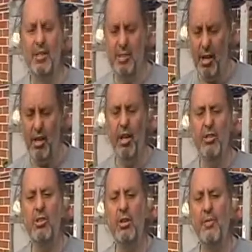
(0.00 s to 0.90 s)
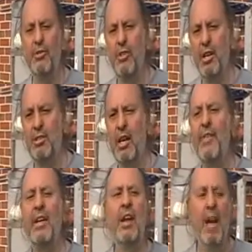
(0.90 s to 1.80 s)
psychological infrastructure, and
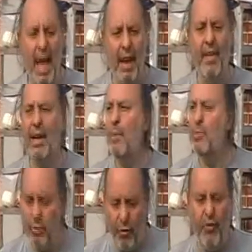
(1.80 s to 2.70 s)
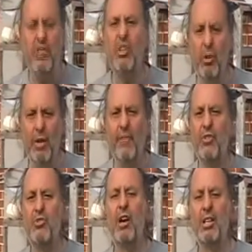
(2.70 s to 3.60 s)
then out of that comes all the physical
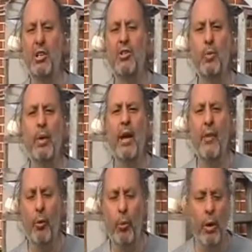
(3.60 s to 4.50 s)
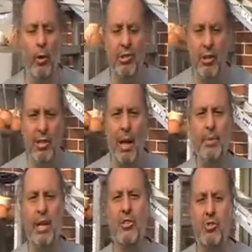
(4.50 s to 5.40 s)
infrastructure, because we're also dumbed
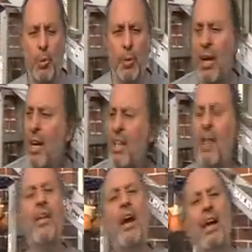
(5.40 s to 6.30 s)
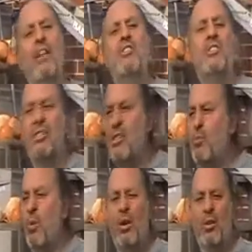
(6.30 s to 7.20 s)
down and stupid, giving our energy to this
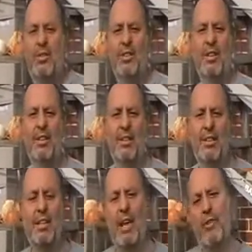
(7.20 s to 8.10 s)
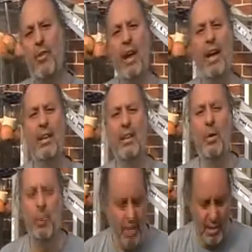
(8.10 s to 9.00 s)
world that they've created,
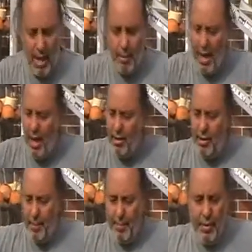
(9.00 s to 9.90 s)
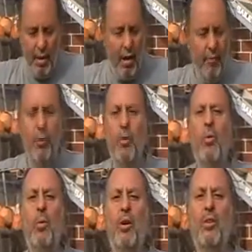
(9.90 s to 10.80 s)
which has come out of the real
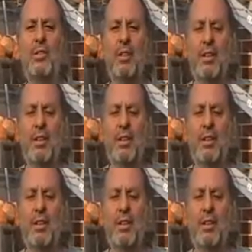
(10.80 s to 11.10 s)
world,